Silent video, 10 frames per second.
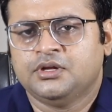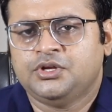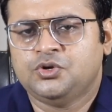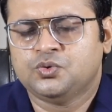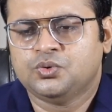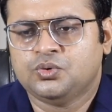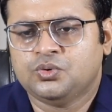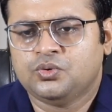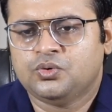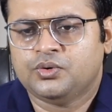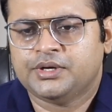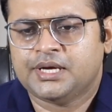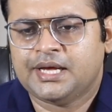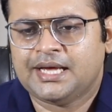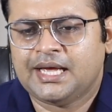you
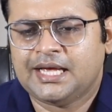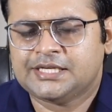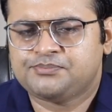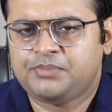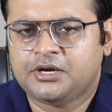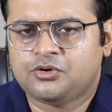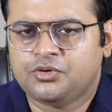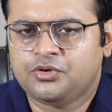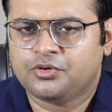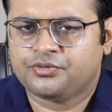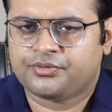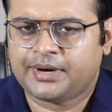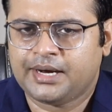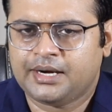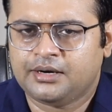speak to your
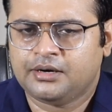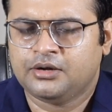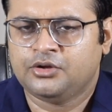friend,